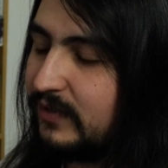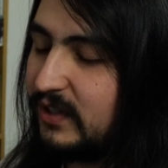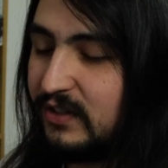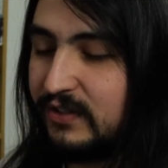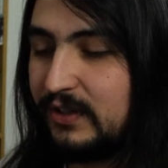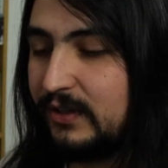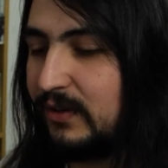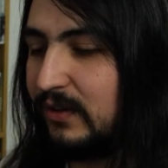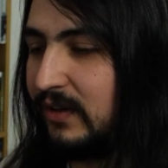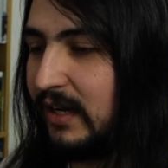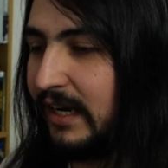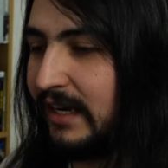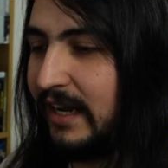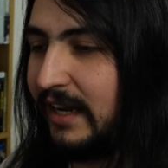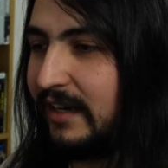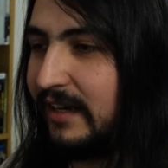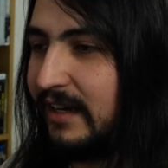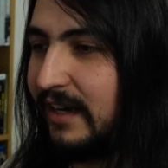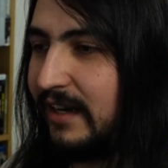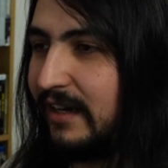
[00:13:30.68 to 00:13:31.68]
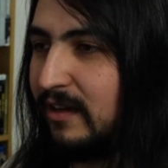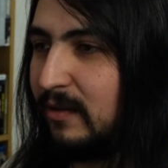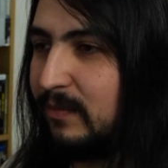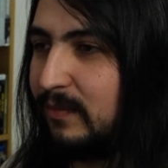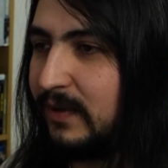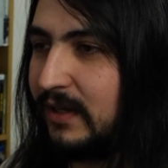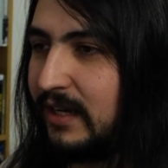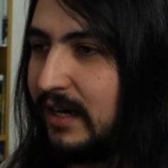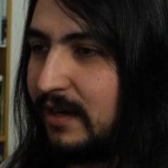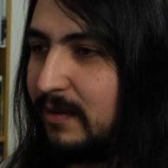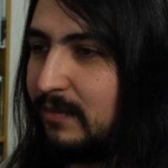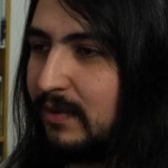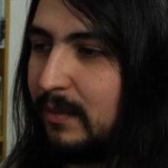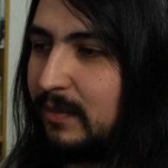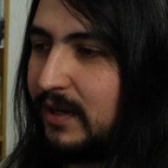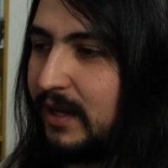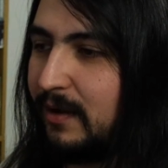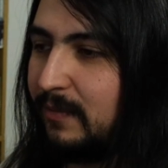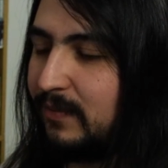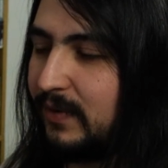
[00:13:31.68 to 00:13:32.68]
still, I can't kind of help be kind of
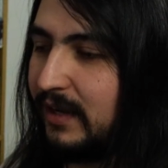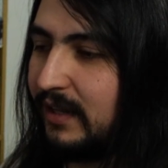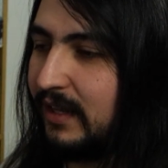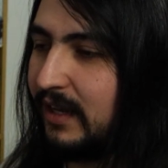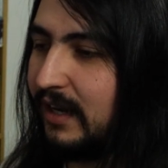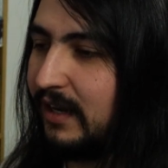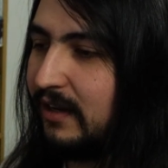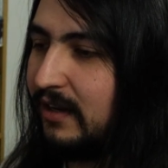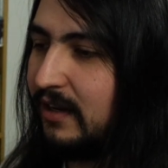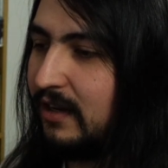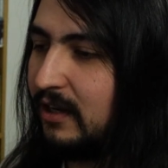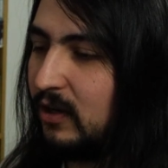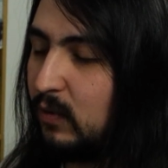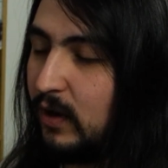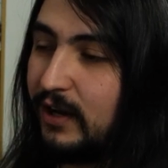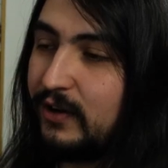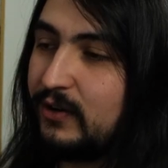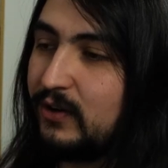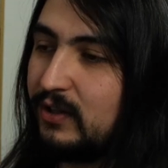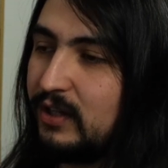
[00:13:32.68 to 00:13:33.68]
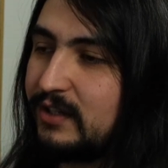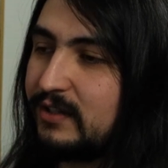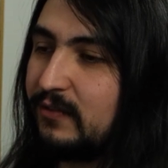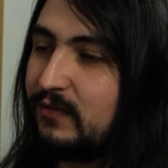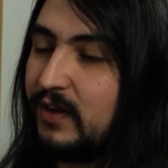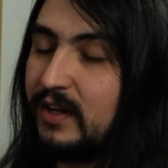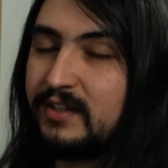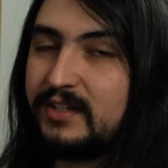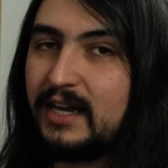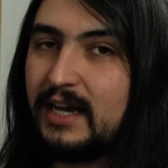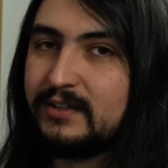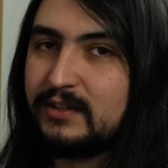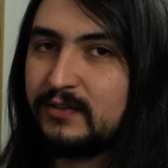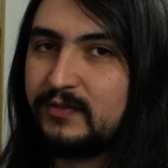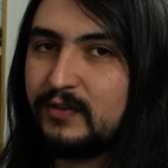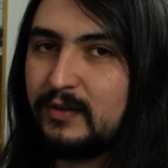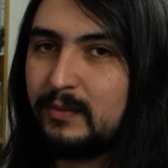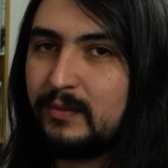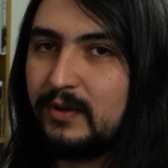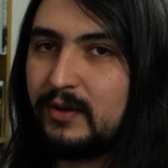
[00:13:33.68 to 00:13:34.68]
bummed out by that. Quiet Girl is a fantastic
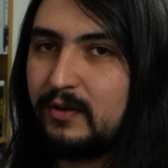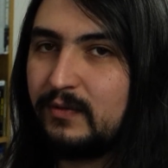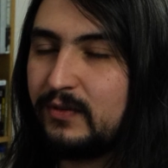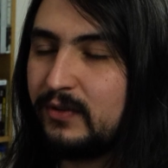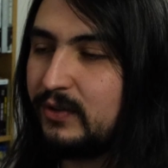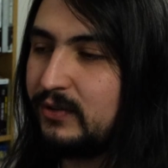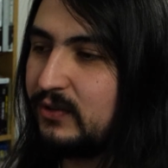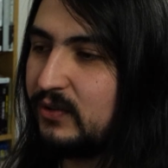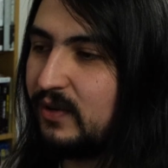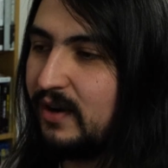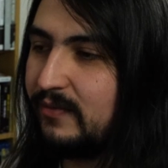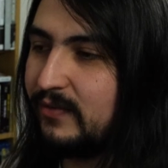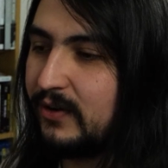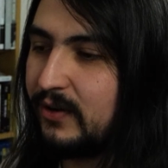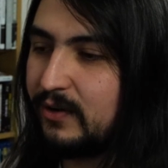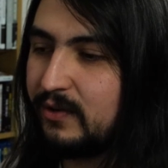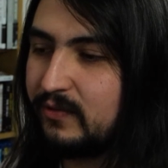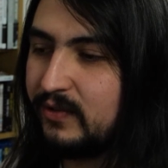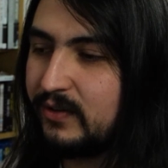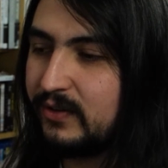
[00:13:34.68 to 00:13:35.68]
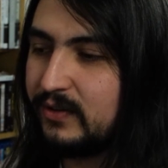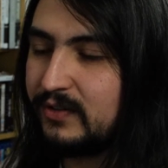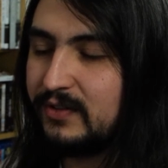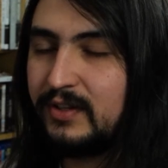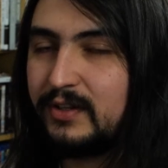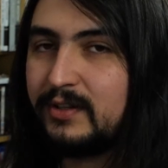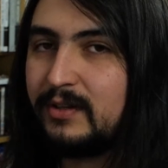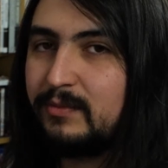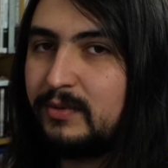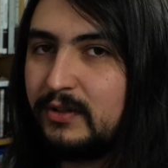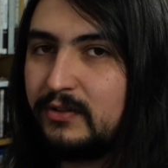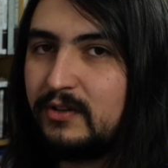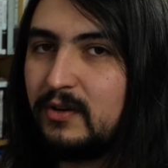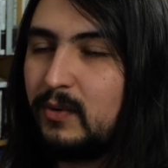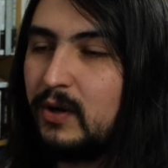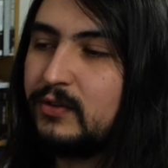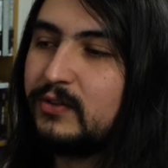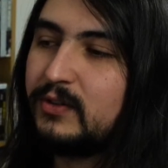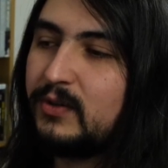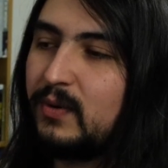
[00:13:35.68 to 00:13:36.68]
film, though. For those who haven't heard of it or seen it, please go
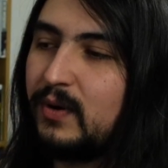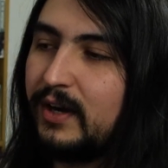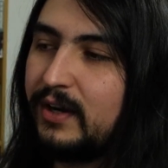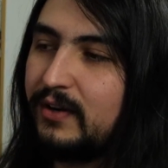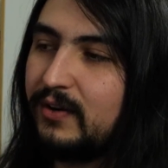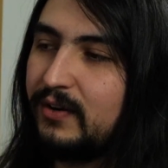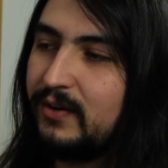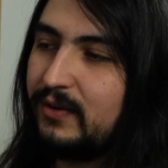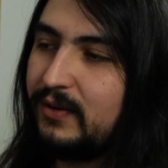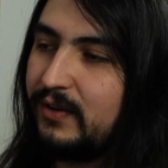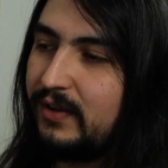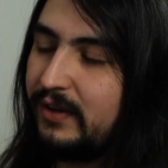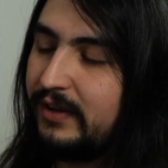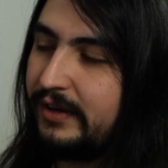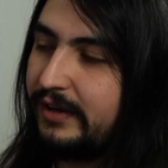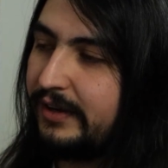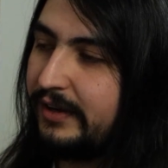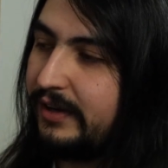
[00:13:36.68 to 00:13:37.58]
watch The Quiet Girl.